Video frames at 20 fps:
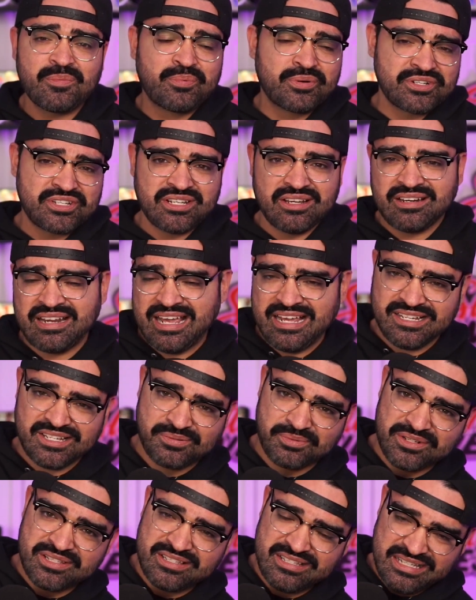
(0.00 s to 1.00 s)
pushed out
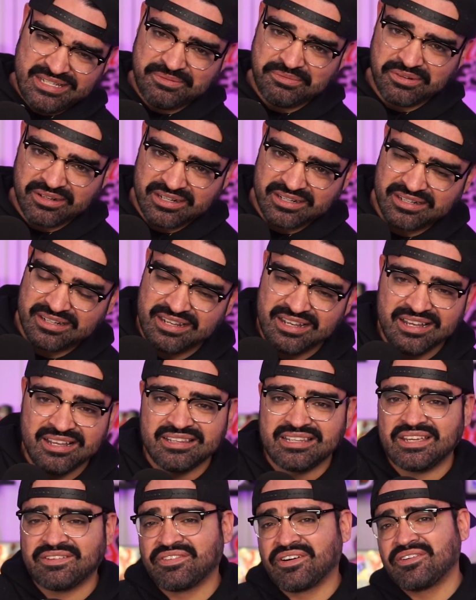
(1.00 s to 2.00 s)
H1Z1.
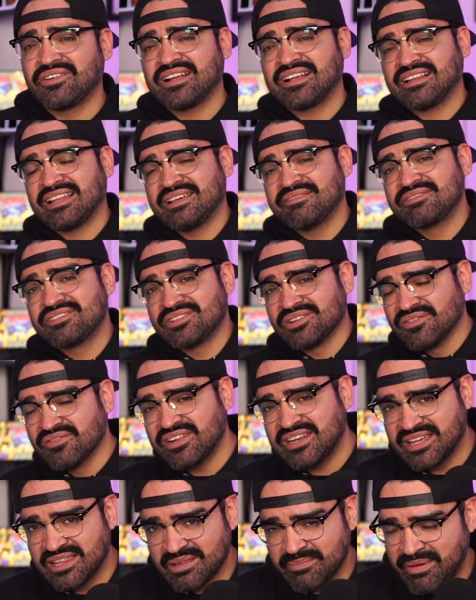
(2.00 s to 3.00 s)
They've already claimed so
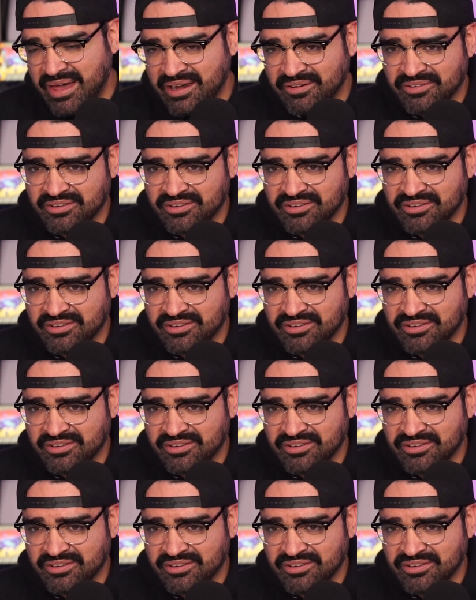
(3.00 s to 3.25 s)
many of the Battle